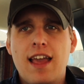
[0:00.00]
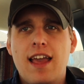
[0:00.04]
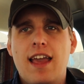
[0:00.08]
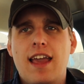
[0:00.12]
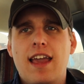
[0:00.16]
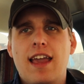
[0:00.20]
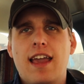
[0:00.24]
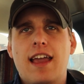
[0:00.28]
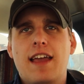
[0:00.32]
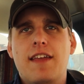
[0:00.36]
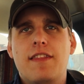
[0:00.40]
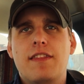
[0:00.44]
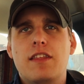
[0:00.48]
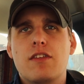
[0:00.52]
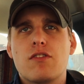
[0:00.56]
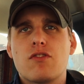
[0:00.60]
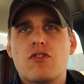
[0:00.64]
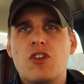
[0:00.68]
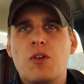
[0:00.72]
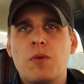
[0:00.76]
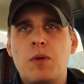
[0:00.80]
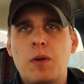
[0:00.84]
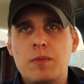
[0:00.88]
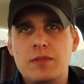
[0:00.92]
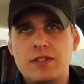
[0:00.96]
and this
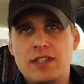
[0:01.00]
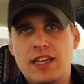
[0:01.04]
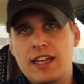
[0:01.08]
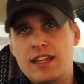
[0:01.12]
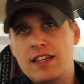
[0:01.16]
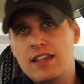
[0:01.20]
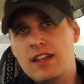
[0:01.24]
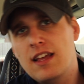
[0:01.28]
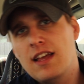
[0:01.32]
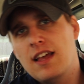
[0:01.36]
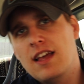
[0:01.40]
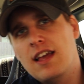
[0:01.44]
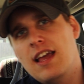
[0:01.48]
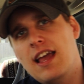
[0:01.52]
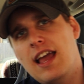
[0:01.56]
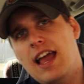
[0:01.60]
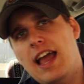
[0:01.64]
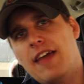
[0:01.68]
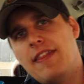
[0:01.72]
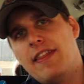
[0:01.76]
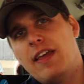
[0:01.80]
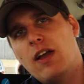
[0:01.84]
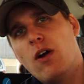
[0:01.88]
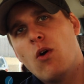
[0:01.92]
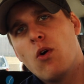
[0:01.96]
group comes in,
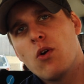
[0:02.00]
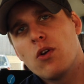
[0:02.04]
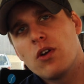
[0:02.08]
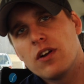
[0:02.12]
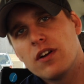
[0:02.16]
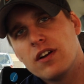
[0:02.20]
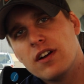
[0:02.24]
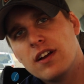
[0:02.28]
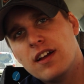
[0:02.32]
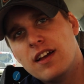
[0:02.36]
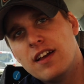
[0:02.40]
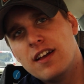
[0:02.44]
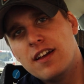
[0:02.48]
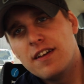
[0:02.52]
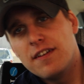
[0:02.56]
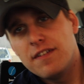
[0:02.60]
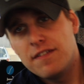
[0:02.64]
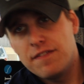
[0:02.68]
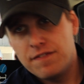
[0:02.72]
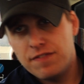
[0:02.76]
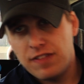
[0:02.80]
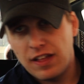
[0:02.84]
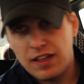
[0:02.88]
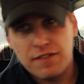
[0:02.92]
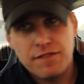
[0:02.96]
and they order
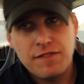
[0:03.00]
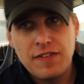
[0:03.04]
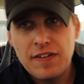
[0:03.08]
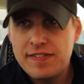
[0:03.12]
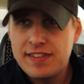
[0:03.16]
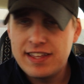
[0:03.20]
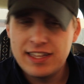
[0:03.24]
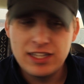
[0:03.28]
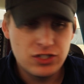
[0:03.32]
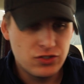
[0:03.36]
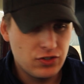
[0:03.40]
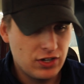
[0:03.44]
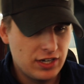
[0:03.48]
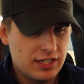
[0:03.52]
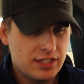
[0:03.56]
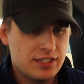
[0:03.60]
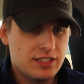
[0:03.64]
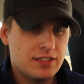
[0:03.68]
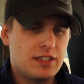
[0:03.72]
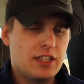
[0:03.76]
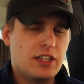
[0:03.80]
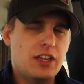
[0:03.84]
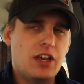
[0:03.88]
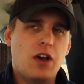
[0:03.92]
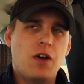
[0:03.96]
like 15
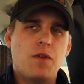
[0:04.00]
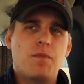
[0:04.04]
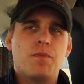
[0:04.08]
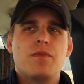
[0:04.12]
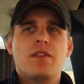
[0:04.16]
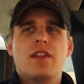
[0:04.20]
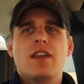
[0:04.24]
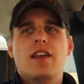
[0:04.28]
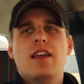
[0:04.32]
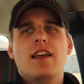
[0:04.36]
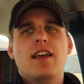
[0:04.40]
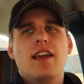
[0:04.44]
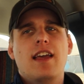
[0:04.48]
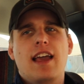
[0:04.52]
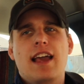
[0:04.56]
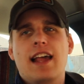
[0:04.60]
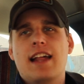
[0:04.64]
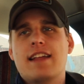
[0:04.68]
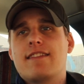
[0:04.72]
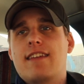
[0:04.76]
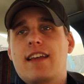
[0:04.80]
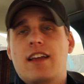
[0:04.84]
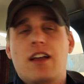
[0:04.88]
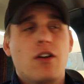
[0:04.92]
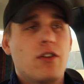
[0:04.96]
drinks to go.
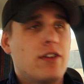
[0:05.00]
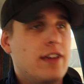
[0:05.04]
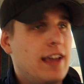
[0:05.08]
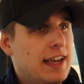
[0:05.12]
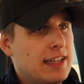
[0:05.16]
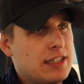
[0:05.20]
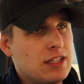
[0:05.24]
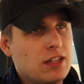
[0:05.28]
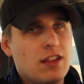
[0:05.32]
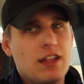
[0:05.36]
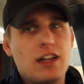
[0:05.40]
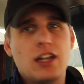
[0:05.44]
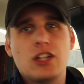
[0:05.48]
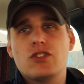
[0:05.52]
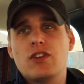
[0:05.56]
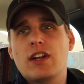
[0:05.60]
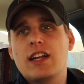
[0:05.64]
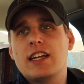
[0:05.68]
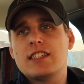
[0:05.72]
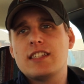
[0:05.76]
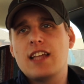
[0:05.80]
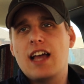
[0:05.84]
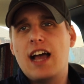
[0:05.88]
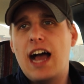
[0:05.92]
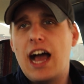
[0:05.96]
And it's like, okay, that's a lot of
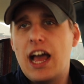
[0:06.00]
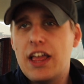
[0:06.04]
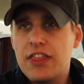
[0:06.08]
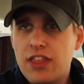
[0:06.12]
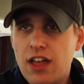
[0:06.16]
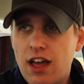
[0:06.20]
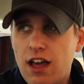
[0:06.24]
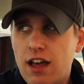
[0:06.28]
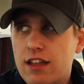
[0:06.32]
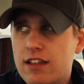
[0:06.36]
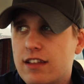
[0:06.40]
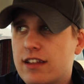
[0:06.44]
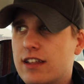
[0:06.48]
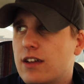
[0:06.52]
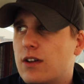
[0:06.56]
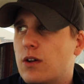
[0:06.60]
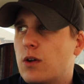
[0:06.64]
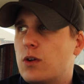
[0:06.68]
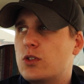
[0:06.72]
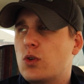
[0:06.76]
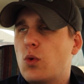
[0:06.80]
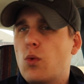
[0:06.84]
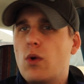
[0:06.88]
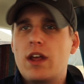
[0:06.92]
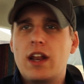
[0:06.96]
drinks. I thought
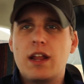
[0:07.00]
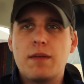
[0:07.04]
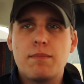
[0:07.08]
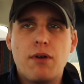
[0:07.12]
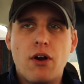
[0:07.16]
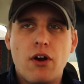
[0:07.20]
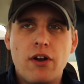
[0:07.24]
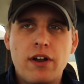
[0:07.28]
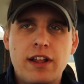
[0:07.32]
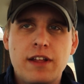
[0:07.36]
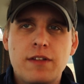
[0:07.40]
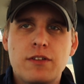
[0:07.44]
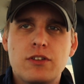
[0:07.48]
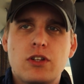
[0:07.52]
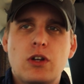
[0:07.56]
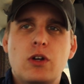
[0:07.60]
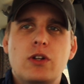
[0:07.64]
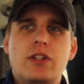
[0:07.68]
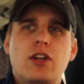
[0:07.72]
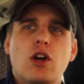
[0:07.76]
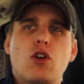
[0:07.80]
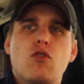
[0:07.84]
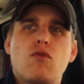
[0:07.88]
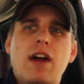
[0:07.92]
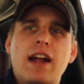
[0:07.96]
it was a wedding party. There's a
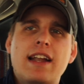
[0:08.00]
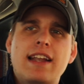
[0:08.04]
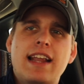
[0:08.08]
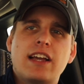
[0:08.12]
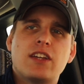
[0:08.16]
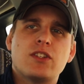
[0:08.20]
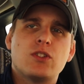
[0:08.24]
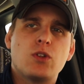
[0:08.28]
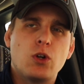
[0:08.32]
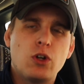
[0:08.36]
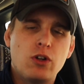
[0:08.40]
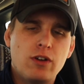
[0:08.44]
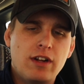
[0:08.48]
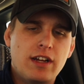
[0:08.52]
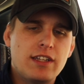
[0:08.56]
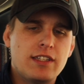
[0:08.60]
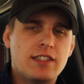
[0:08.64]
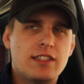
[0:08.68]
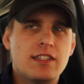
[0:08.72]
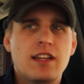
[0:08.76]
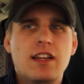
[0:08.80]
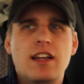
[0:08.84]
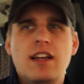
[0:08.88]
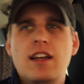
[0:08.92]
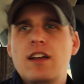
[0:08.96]
hotel right next door to
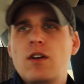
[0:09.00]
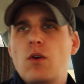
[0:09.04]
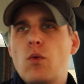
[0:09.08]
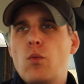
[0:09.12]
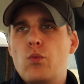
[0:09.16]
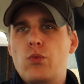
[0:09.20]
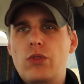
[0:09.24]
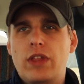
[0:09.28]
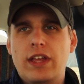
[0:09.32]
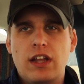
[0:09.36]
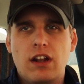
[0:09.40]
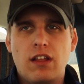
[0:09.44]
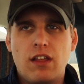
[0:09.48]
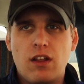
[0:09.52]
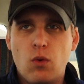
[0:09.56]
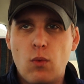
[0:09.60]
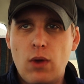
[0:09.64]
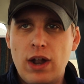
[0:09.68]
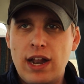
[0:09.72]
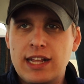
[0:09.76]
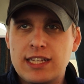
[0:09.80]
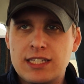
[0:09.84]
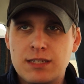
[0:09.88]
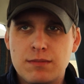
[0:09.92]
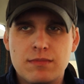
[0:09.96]
us. They get a lot of
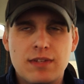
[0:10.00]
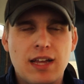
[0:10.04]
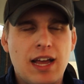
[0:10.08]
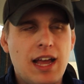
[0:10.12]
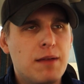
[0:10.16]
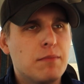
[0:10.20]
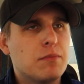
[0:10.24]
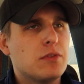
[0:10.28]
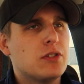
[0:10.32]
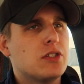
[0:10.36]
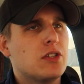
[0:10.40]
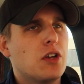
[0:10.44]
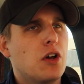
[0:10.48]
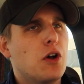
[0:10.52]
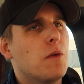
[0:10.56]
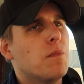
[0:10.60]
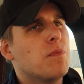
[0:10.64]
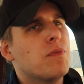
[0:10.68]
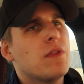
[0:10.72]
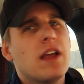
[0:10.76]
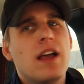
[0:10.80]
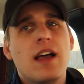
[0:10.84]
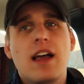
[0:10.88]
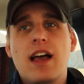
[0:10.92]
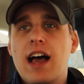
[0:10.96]
weddings sometimes, so
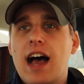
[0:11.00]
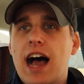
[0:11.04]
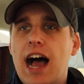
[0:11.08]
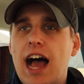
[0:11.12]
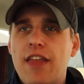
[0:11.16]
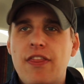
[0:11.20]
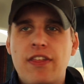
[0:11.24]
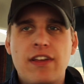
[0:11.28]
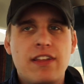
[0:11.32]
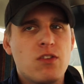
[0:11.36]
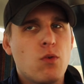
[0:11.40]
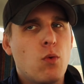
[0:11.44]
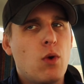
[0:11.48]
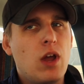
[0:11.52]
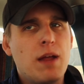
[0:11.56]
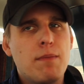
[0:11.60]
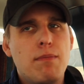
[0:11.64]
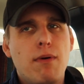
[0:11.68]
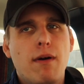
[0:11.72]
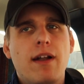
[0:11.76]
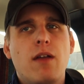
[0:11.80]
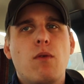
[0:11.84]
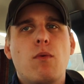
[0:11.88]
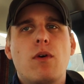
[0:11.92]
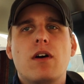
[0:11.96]
I think it's a wedding
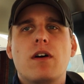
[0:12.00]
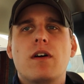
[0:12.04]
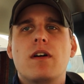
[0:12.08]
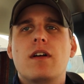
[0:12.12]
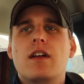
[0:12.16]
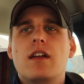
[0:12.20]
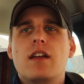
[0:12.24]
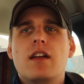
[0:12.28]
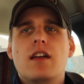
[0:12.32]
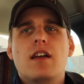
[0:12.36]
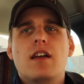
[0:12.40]
party. Well,